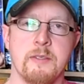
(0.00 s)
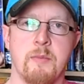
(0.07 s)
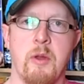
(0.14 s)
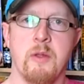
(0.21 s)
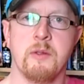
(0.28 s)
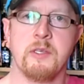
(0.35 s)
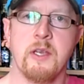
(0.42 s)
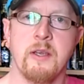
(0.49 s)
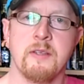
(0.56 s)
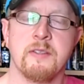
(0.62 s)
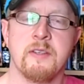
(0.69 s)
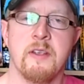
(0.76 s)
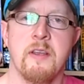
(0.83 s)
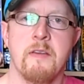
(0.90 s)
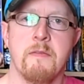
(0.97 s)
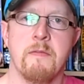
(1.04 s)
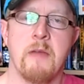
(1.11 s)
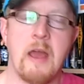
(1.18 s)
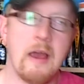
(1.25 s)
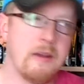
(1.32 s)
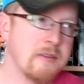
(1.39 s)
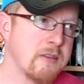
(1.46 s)
apologize if
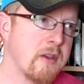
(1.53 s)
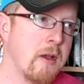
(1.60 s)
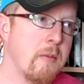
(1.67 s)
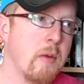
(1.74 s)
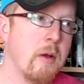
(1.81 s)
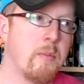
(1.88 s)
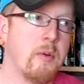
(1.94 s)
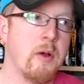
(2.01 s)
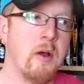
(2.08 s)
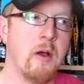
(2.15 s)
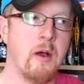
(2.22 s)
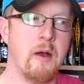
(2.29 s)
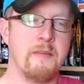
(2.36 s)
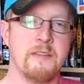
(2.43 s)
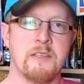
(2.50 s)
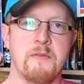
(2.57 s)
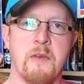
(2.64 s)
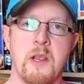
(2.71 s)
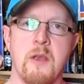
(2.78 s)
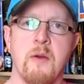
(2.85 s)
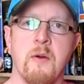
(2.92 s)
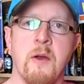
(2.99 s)
ads come up on this
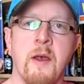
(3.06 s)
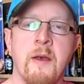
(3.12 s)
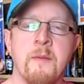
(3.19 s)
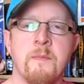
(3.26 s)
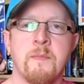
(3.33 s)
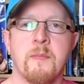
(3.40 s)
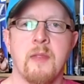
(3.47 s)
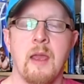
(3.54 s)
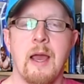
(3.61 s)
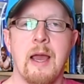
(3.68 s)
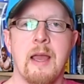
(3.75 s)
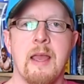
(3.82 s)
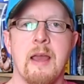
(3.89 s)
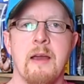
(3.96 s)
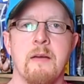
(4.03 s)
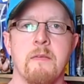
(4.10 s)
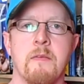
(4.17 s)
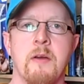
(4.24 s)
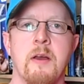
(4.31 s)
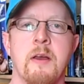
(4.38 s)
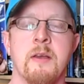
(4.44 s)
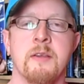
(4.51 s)
video. I have
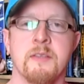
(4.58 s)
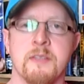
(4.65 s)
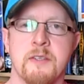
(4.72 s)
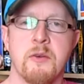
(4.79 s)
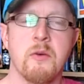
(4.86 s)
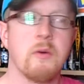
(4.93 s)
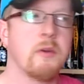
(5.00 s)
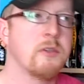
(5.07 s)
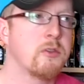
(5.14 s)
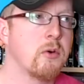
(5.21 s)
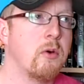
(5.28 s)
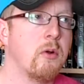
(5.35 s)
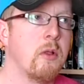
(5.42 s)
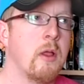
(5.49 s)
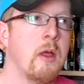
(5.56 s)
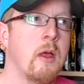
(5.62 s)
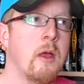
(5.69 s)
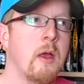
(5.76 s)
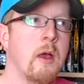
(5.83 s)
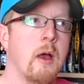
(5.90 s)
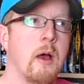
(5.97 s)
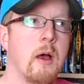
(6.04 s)
zero control
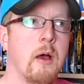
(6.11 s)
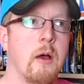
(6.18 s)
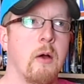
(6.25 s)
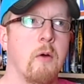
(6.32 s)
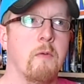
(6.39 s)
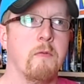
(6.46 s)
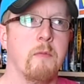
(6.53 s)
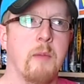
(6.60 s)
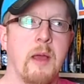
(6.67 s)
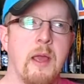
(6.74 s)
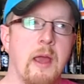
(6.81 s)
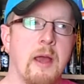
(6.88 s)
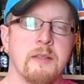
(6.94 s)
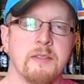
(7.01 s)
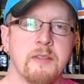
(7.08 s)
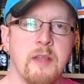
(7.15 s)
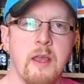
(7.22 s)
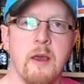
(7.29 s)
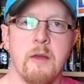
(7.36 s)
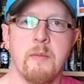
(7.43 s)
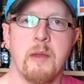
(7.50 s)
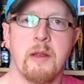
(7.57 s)
over my ads. They
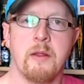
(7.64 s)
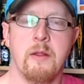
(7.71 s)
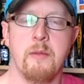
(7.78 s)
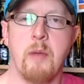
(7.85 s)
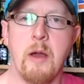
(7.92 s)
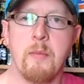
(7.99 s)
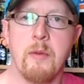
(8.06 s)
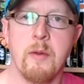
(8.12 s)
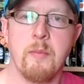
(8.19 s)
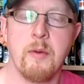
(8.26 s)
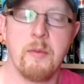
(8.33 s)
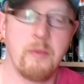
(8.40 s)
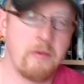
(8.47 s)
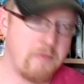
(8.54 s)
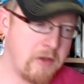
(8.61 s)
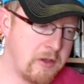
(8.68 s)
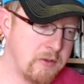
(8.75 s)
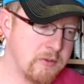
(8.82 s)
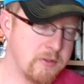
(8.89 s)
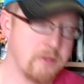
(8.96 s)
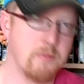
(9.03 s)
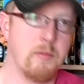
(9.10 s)
automatically pop up on my
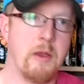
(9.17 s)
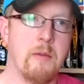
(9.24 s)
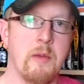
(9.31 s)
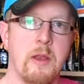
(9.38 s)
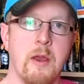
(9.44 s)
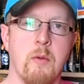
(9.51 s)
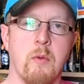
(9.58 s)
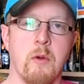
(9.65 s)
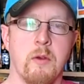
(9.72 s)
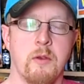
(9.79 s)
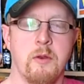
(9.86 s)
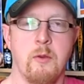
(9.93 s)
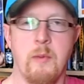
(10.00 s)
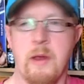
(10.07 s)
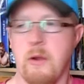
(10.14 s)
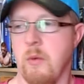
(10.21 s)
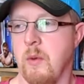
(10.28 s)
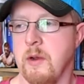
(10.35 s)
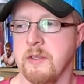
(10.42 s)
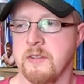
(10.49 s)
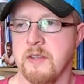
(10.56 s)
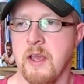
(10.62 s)
videos by my network no matter what
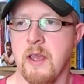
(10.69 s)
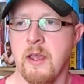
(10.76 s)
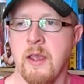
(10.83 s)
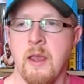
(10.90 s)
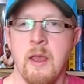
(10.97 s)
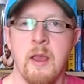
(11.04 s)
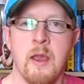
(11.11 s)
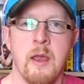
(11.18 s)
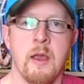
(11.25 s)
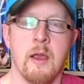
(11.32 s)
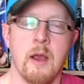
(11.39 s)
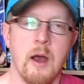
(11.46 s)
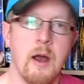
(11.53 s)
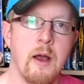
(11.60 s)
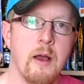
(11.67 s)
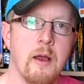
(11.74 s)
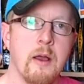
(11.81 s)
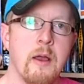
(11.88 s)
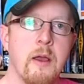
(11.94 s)
I say. I've